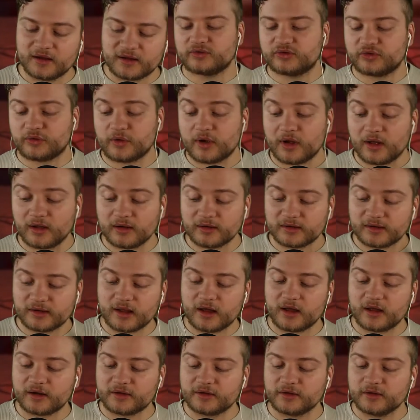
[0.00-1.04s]
Gerald
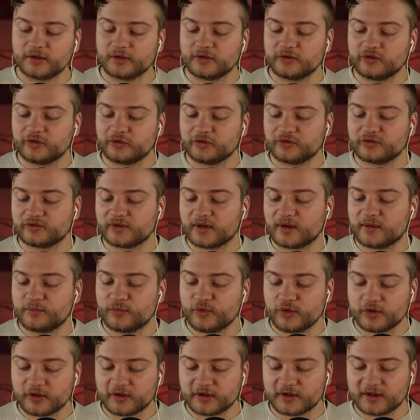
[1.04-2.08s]
Gardner used a
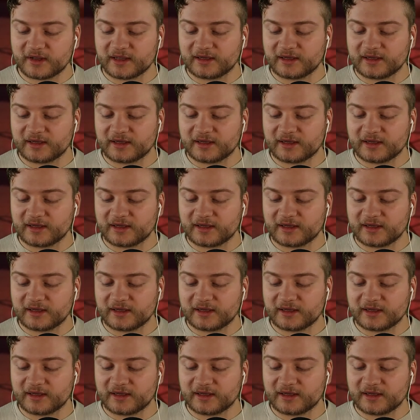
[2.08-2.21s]
book